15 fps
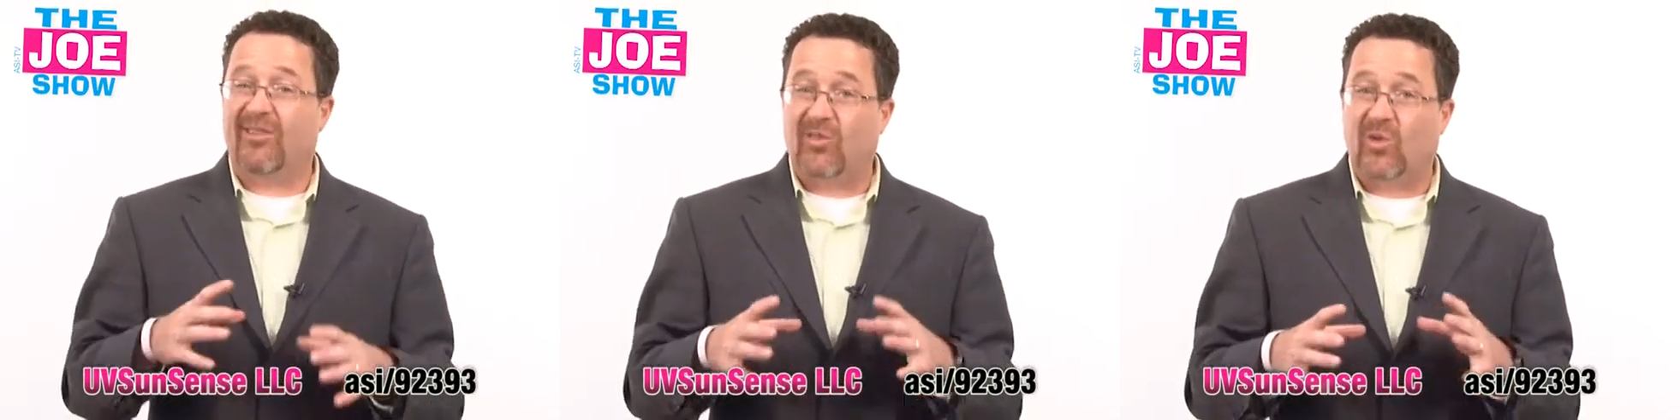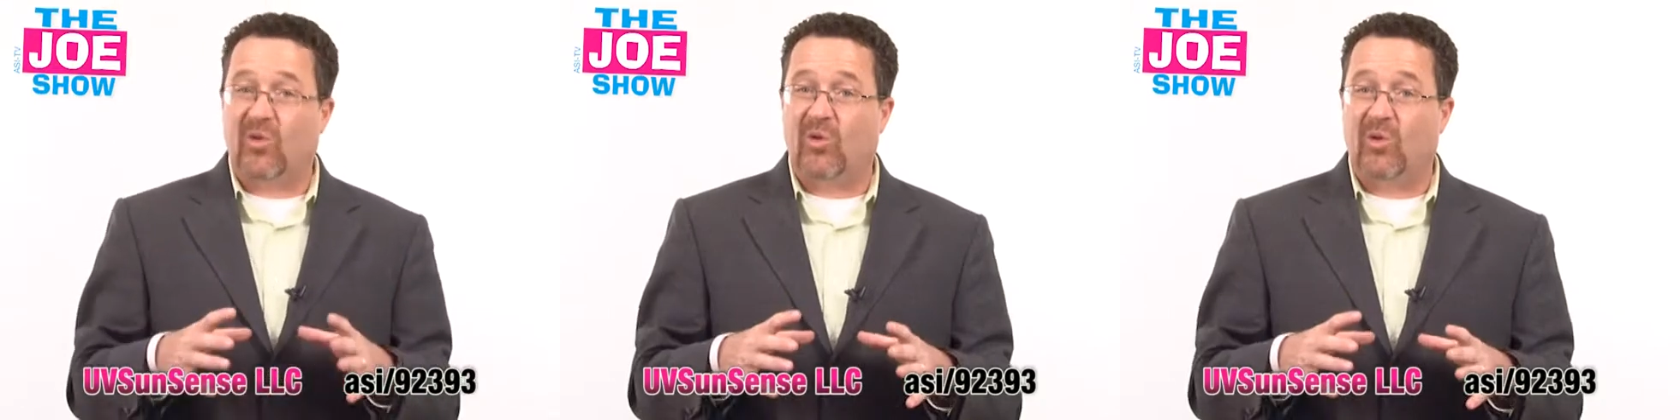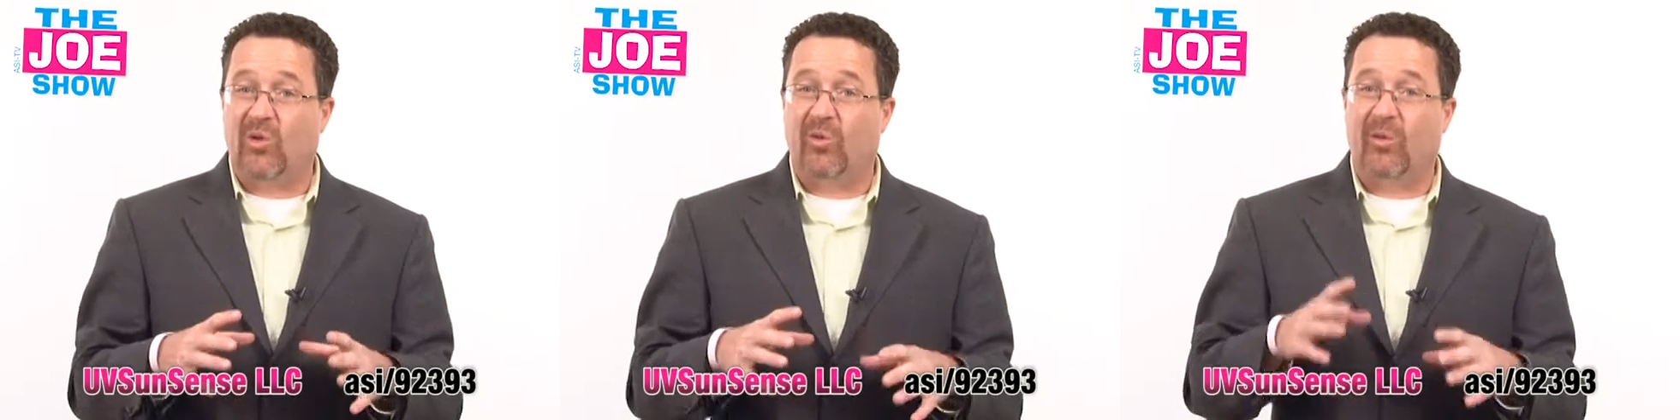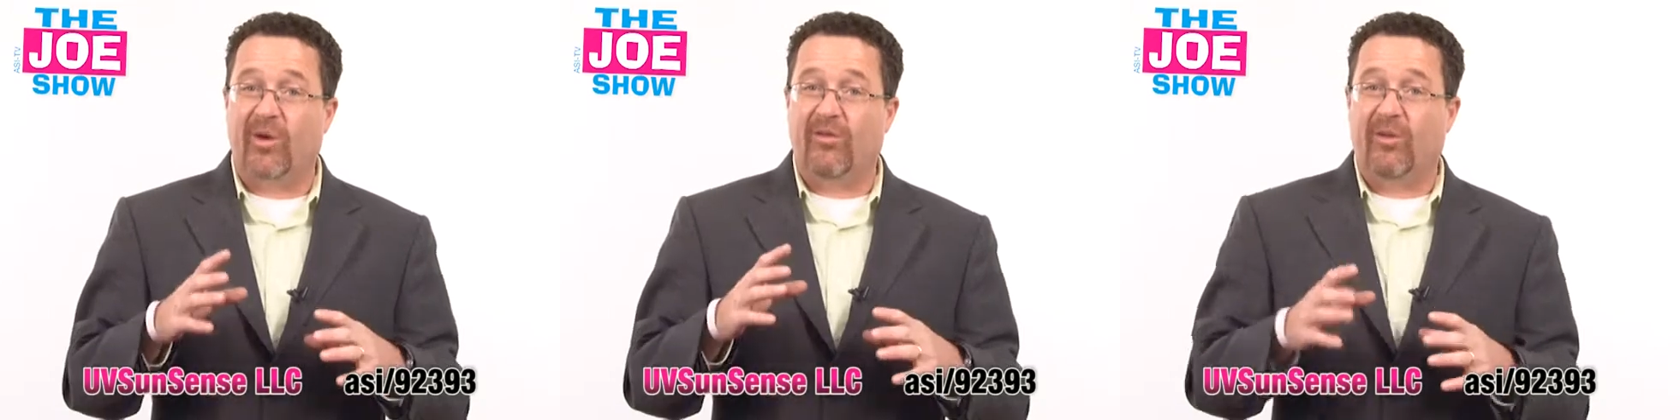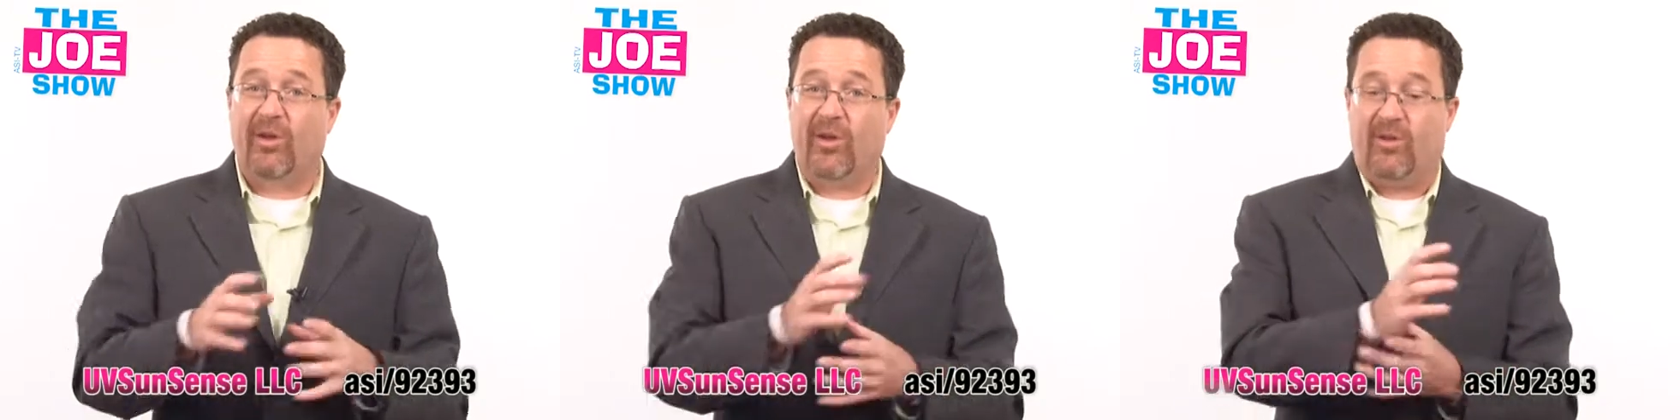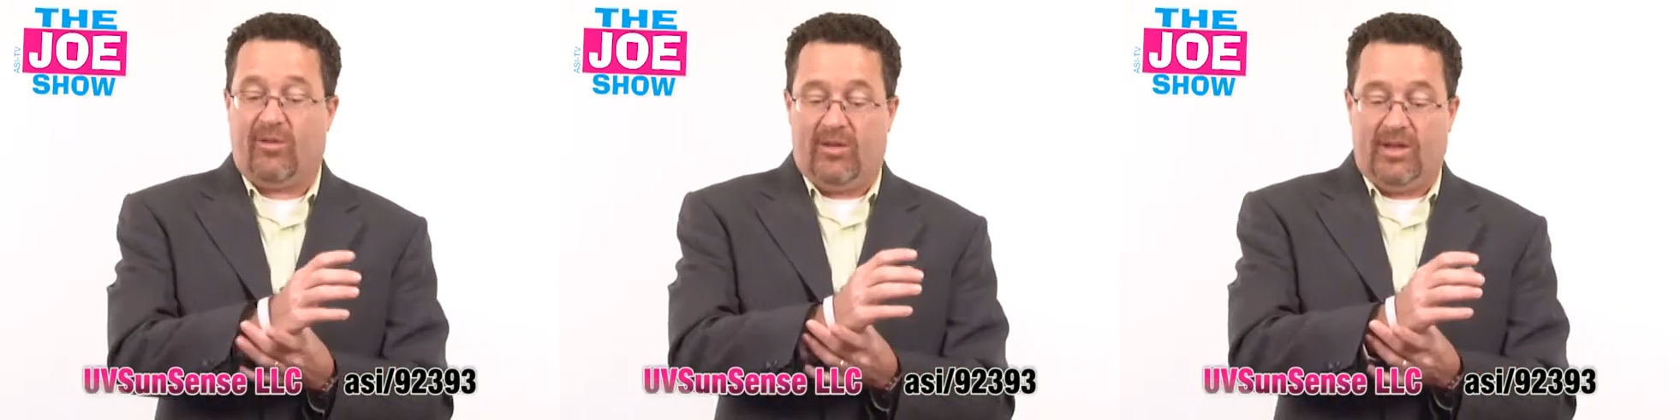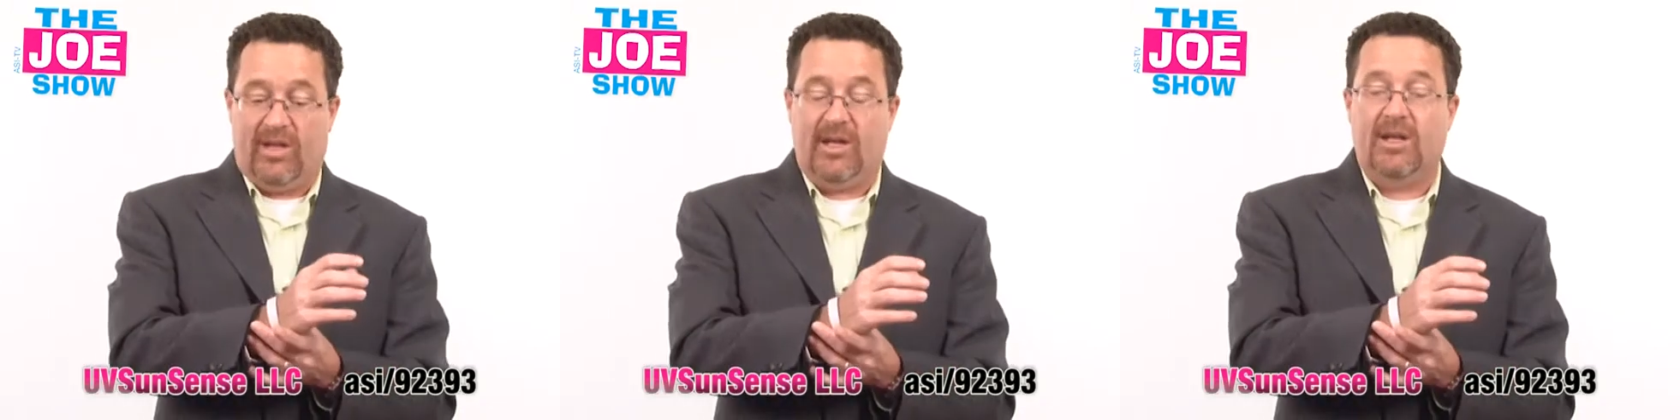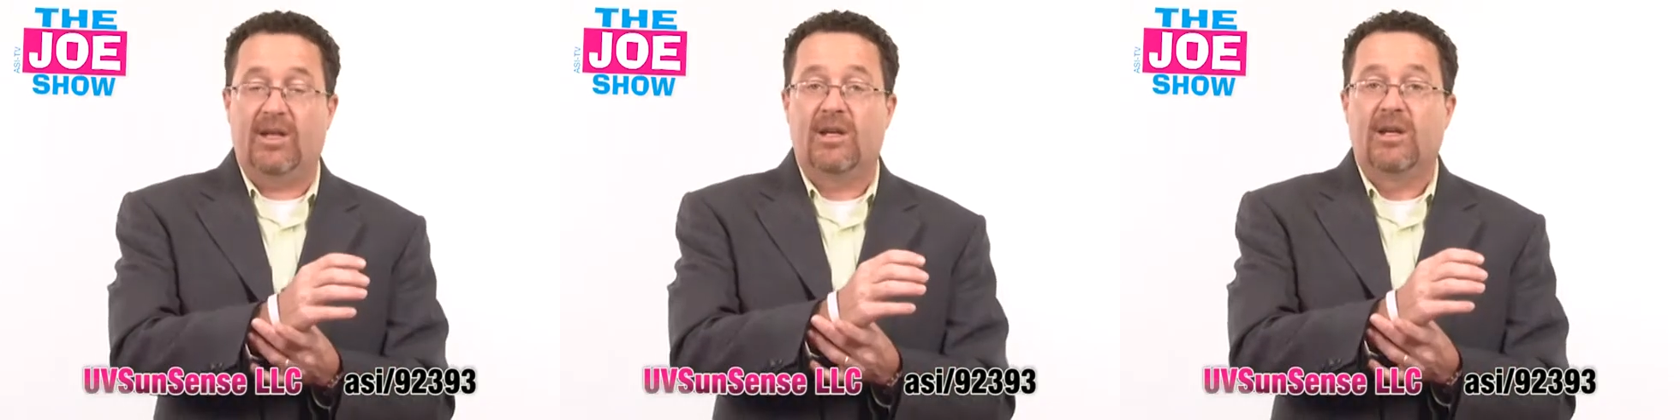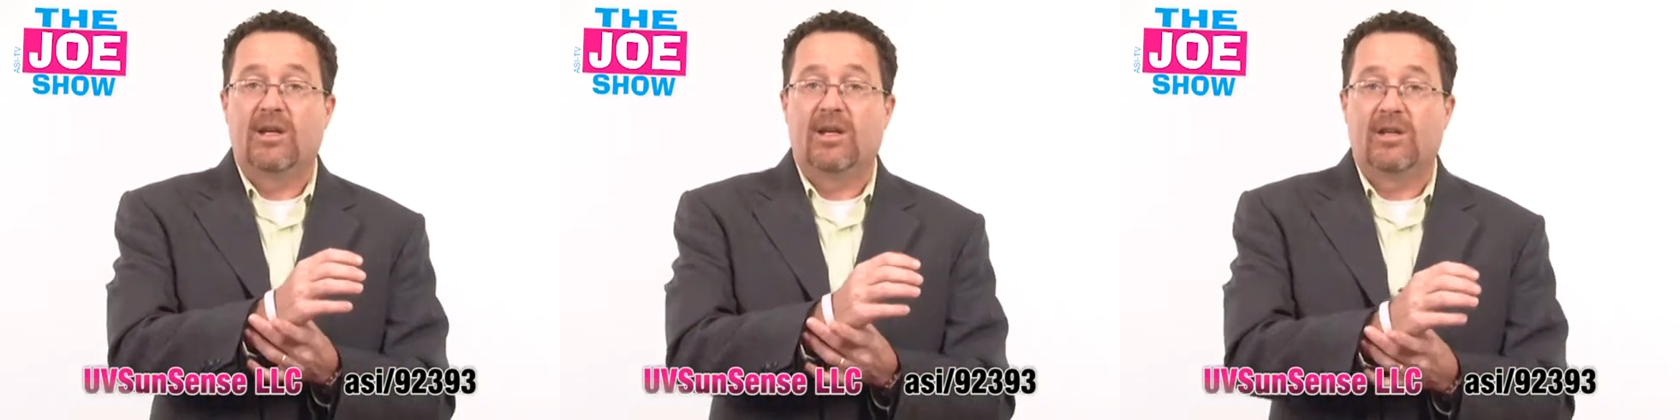it's cooler, we really don't need